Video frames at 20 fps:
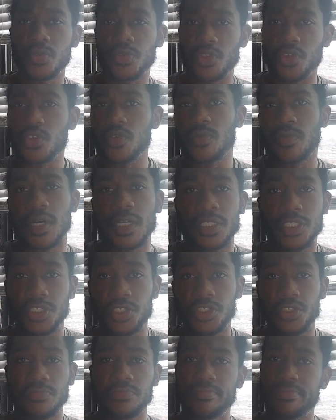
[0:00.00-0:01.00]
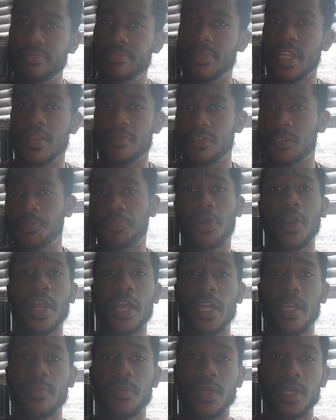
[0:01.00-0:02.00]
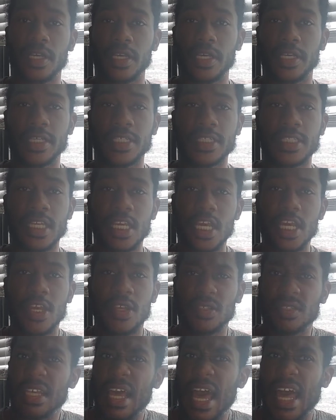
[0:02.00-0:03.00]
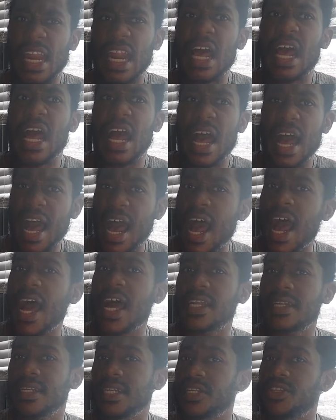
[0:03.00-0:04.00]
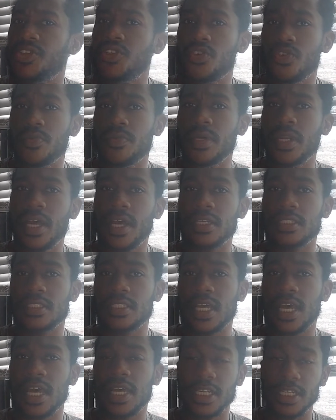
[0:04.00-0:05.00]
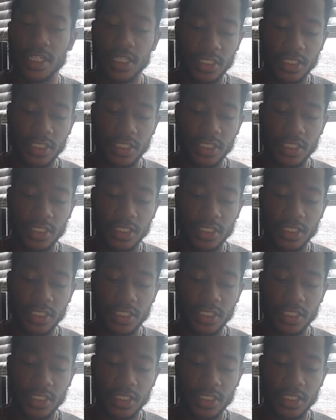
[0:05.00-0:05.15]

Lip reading: too much spraying because it's kind of hot and humid outside, and